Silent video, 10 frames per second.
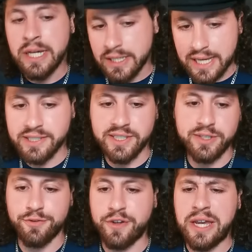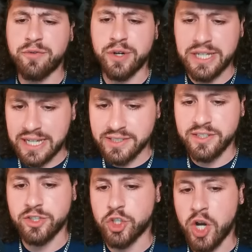Yes, he's a favorite. Yes,
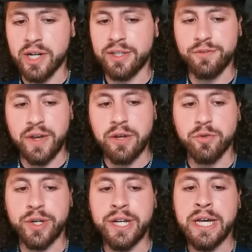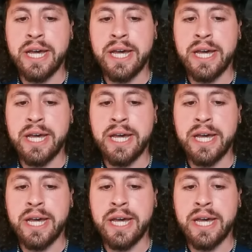he's a chalky favorite.